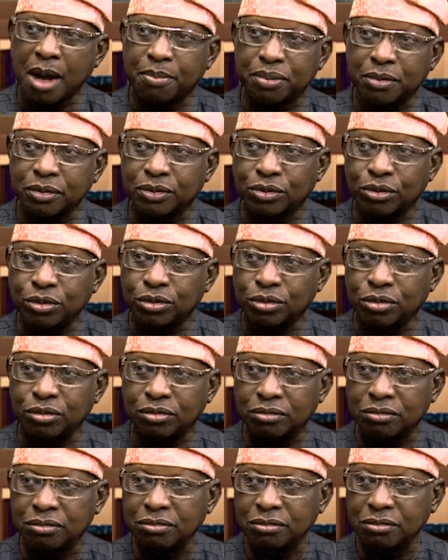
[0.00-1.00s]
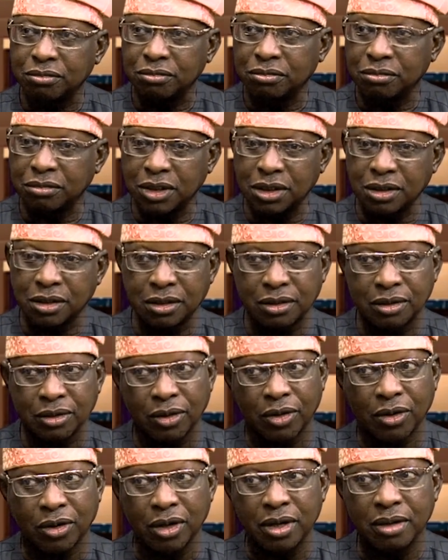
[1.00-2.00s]
happened to you. This
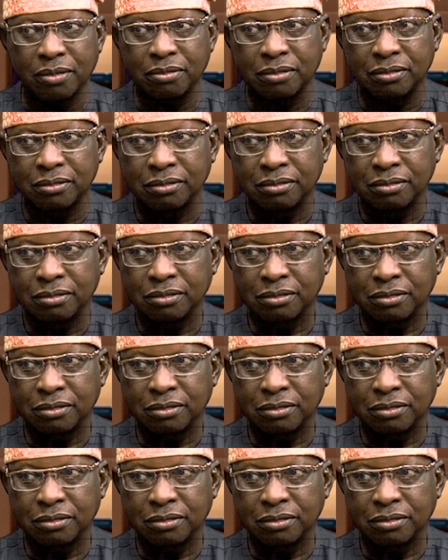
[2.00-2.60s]
is your claim.